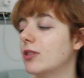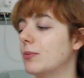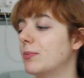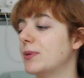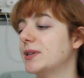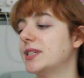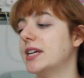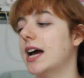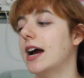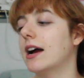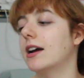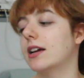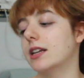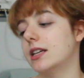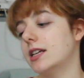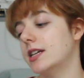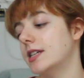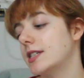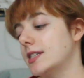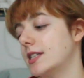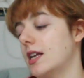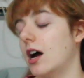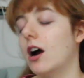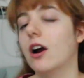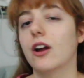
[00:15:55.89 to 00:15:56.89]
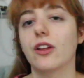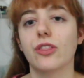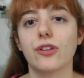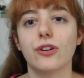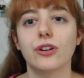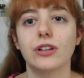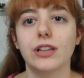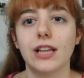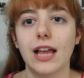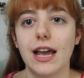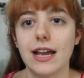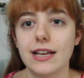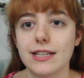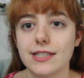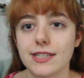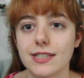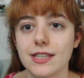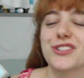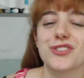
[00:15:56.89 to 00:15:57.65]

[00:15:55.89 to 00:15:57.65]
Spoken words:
The protagonist, Arthur Less,